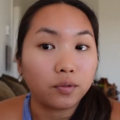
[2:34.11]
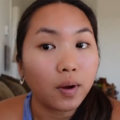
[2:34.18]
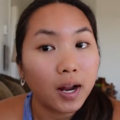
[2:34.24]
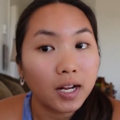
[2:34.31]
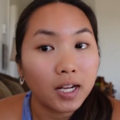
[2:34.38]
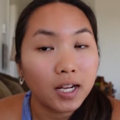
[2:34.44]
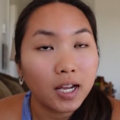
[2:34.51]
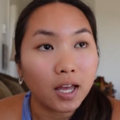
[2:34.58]

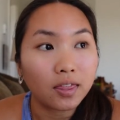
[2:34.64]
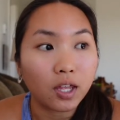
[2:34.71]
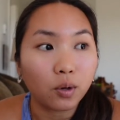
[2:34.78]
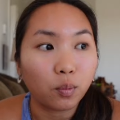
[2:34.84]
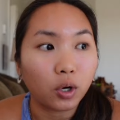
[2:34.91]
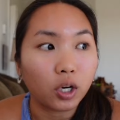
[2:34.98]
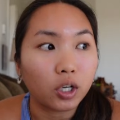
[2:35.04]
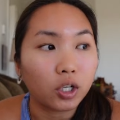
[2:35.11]
ready and then
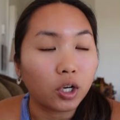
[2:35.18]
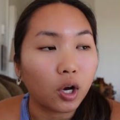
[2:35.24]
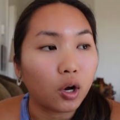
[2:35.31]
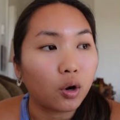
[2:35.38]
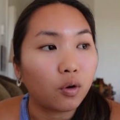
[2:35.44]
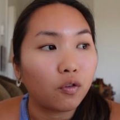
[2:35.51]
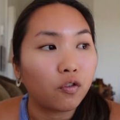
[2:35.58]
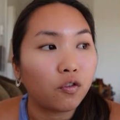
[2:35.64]
we're gonna
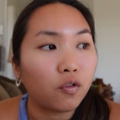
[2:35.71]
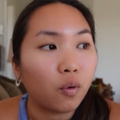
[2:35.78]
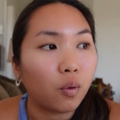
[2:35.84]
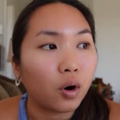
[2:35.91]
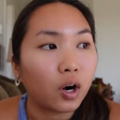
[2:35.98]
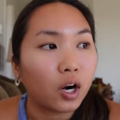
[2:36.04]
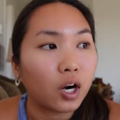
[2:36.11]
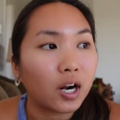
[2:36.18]
go
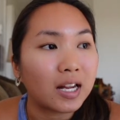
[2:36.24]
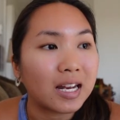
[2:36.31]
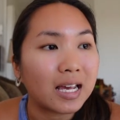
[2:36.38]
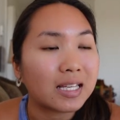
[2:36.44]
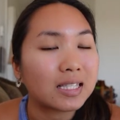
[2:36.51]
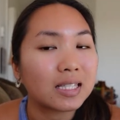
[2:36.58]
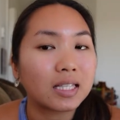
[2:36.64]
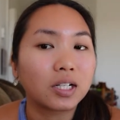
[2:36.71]
for a
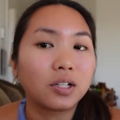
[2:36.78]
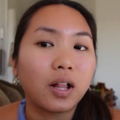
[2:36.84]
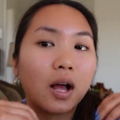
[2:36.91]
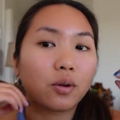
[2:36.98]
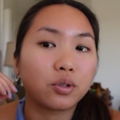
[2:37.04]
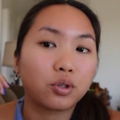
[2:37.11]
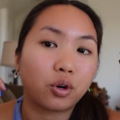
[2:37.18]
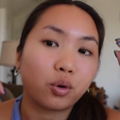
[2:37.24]
nice little
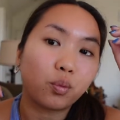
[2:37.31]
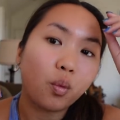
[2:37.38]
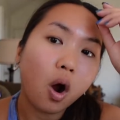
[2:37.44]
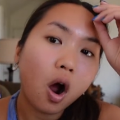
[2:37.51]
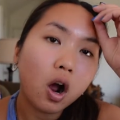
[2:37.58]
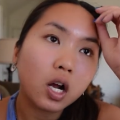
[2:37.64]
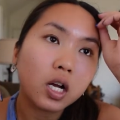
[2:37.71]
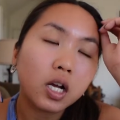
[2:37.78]
outdoor
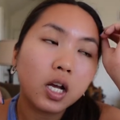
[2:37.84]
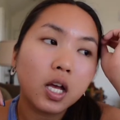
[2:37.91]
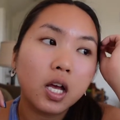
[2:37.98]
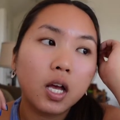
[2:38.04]
walk